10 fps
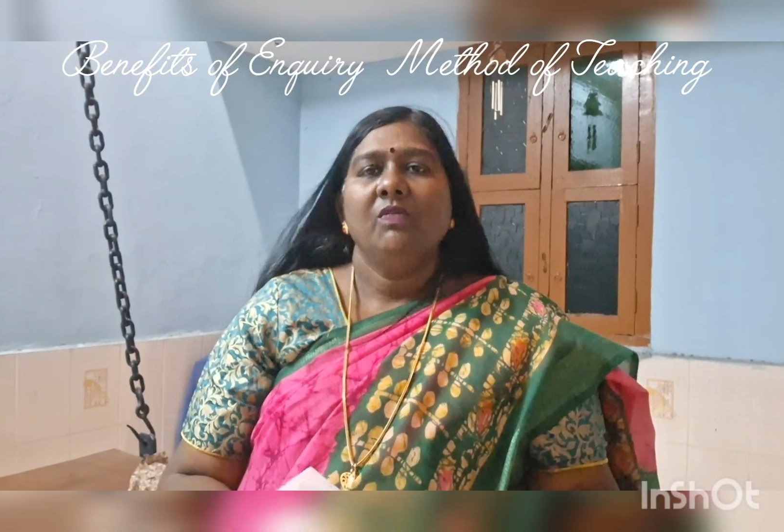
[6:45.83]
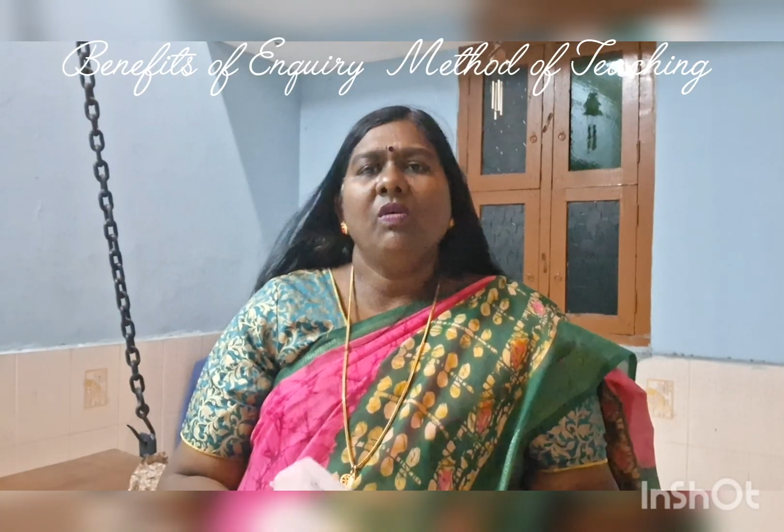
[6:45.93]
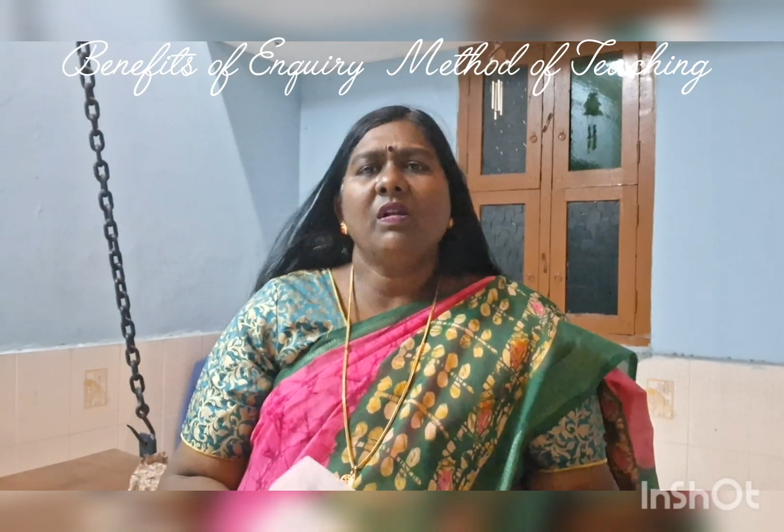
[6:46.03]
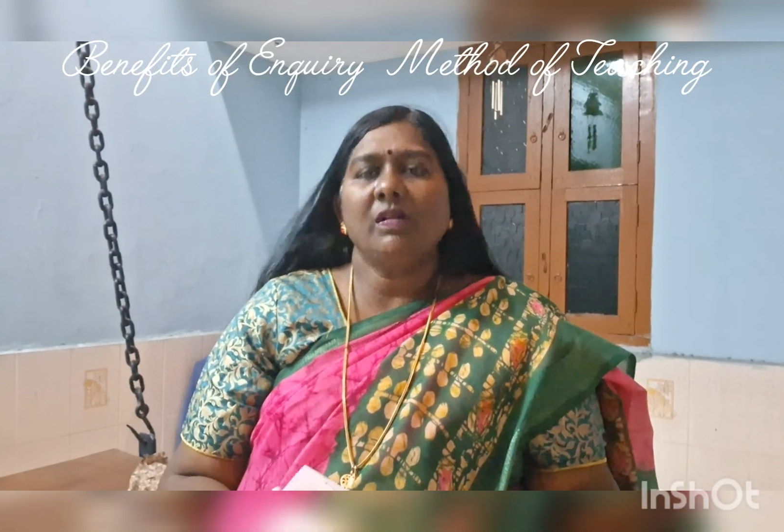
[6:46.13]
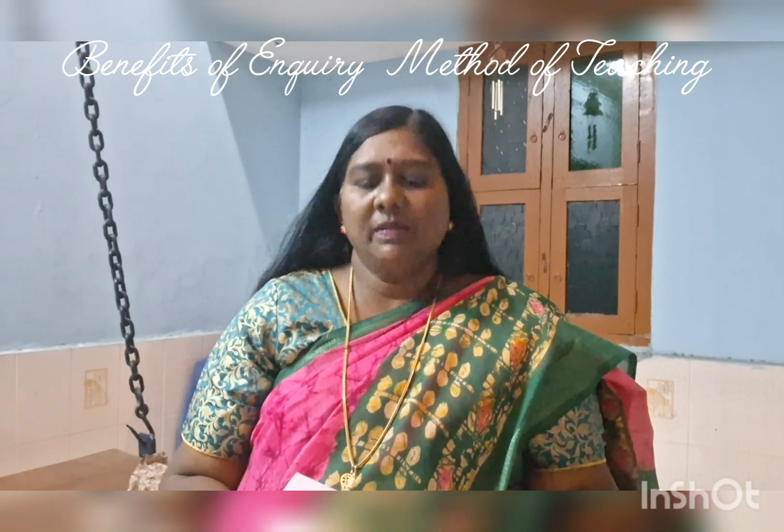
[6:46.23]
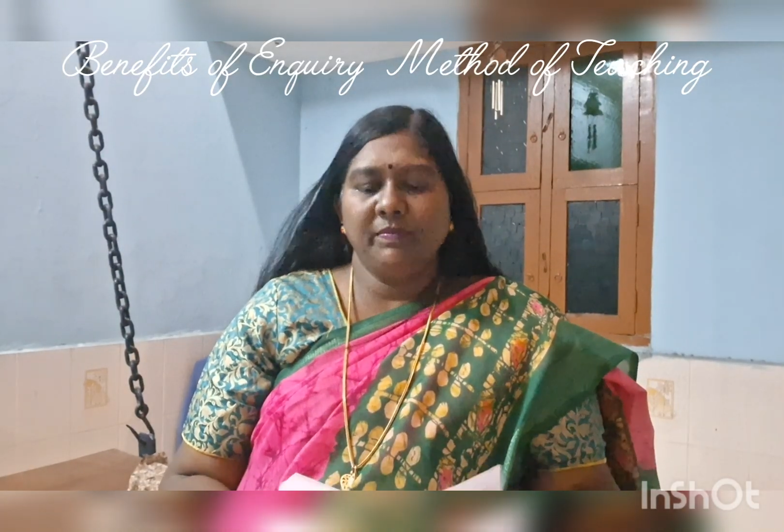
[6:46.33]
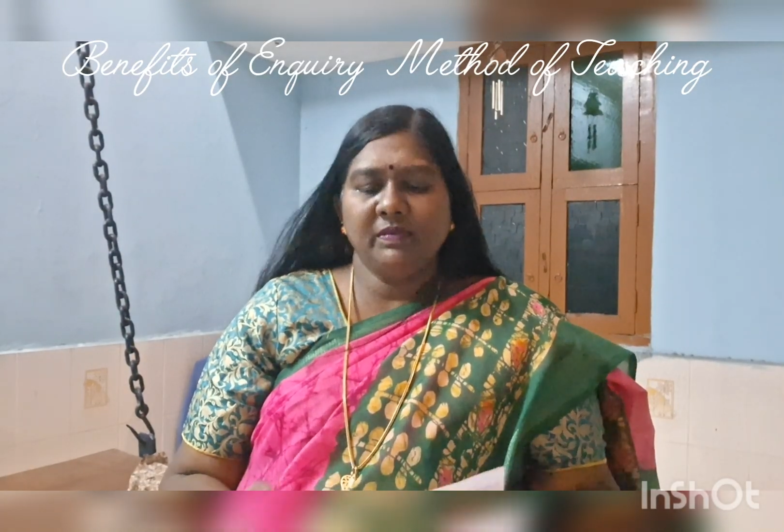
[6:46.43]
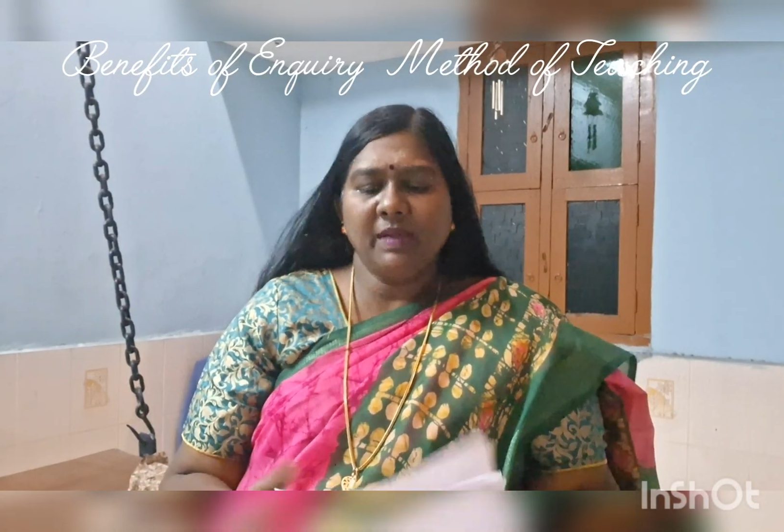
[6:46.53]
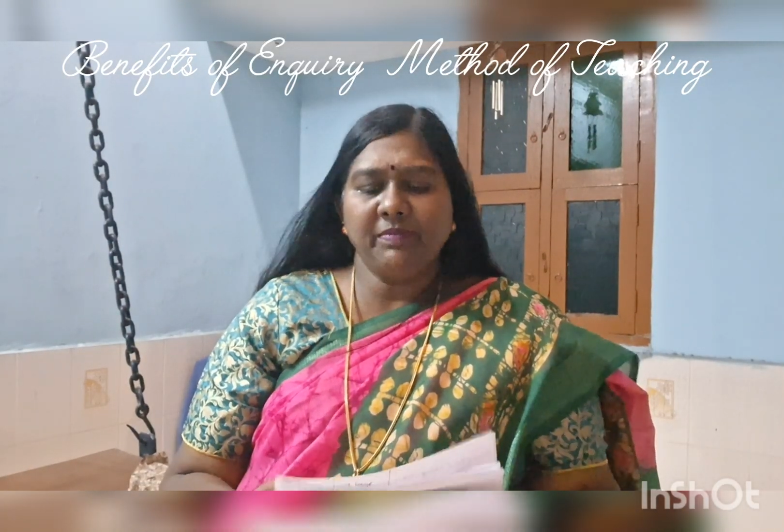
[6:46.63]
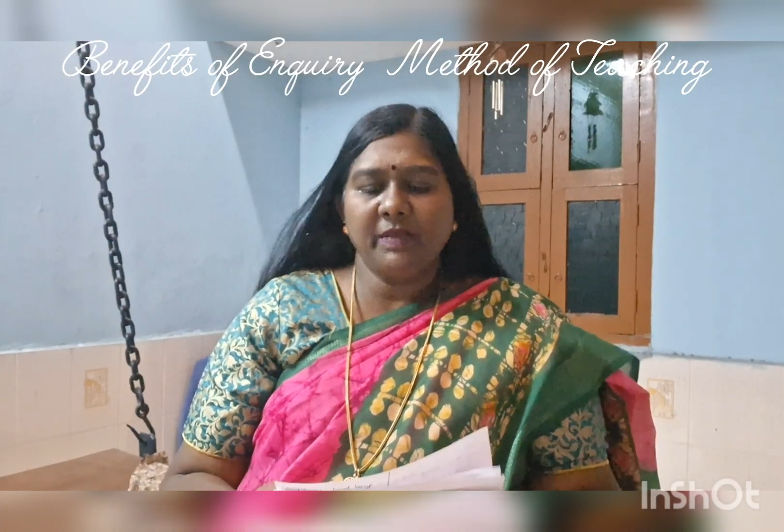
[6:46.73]
What are all them?
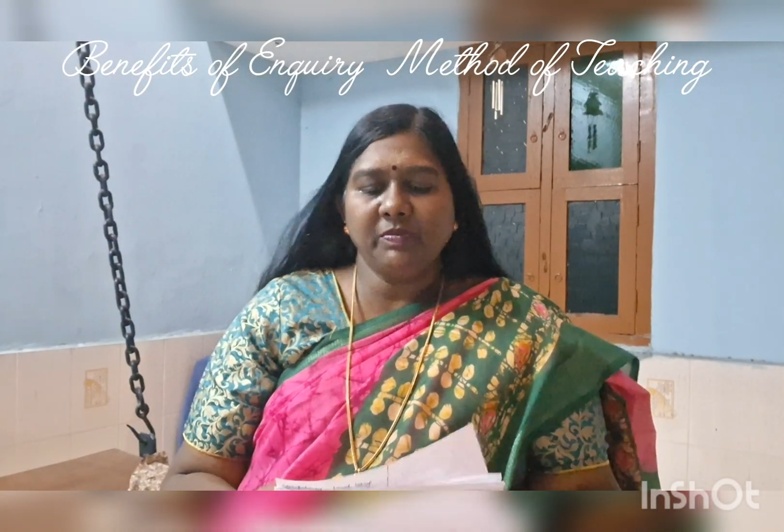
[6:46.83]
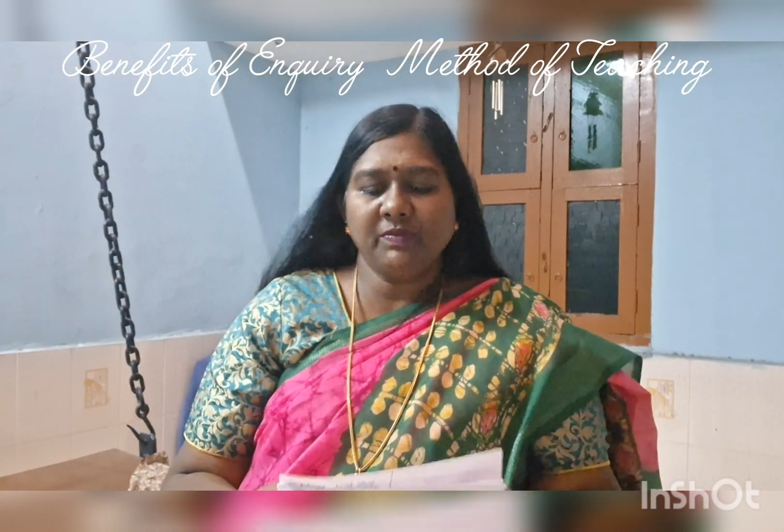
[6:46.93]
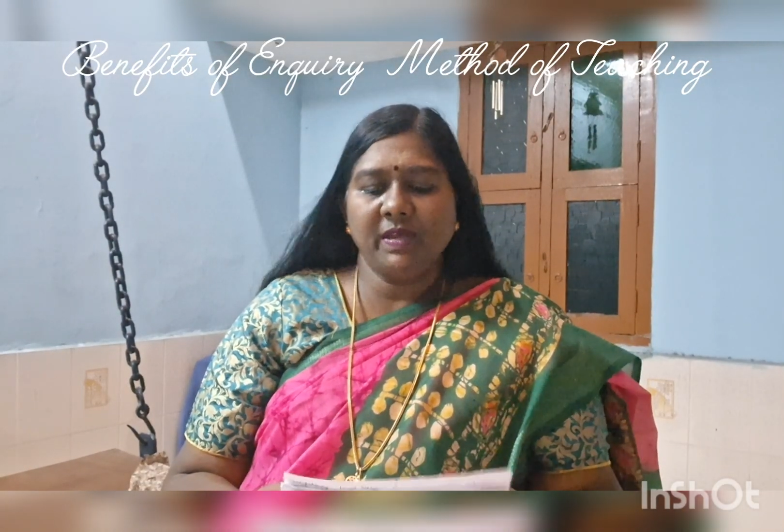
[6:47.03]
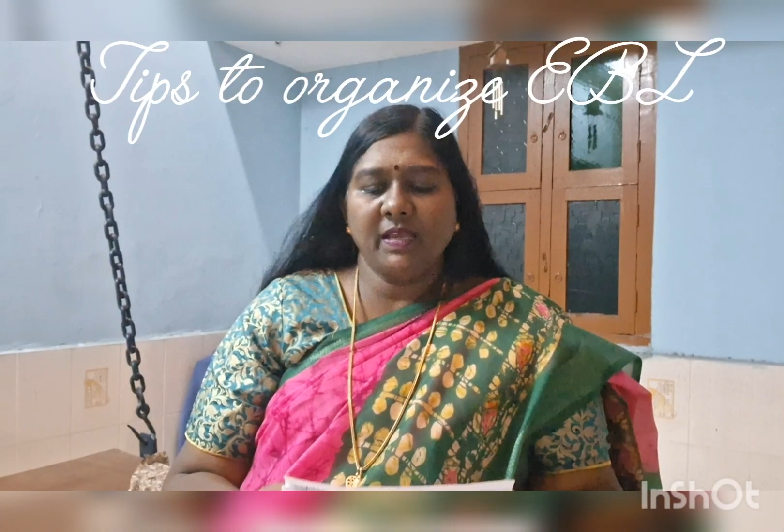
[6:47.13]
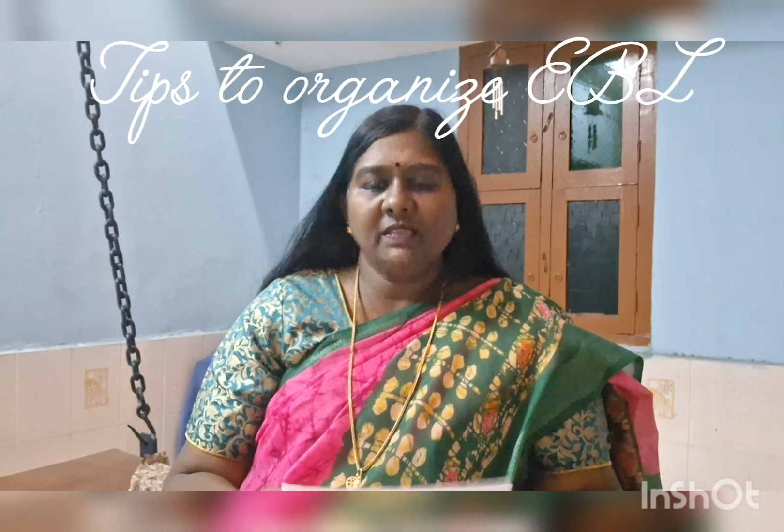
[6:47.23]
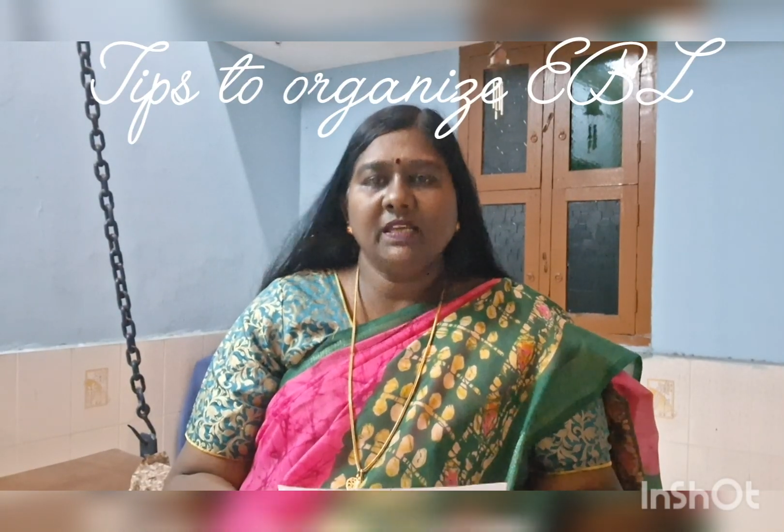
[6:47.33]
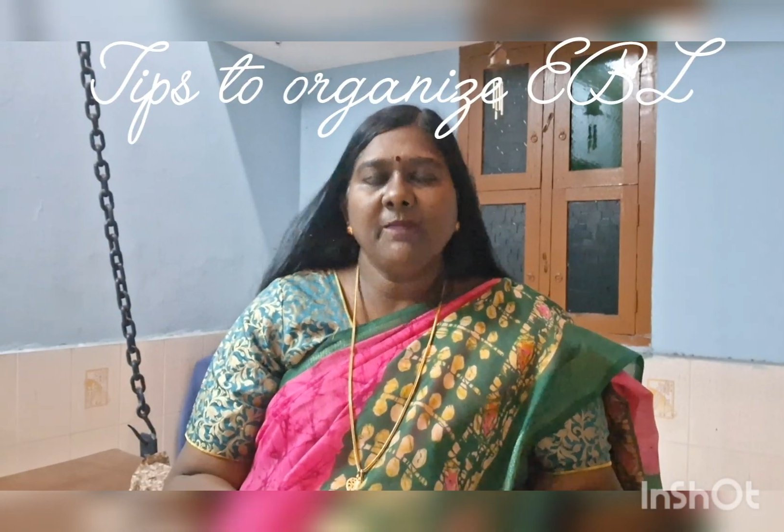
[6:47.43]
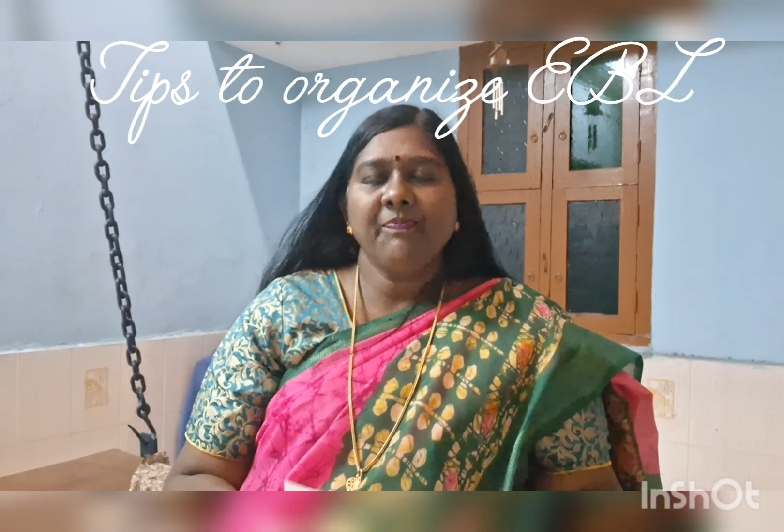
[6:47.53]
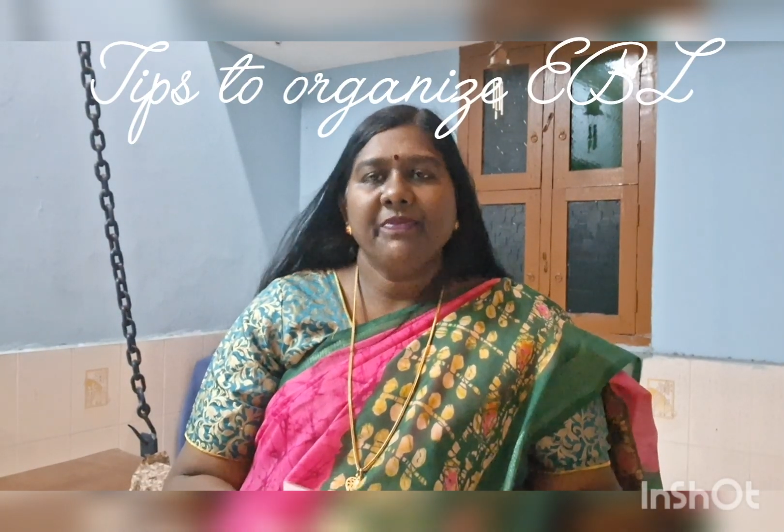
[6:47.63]
Some tips we can see.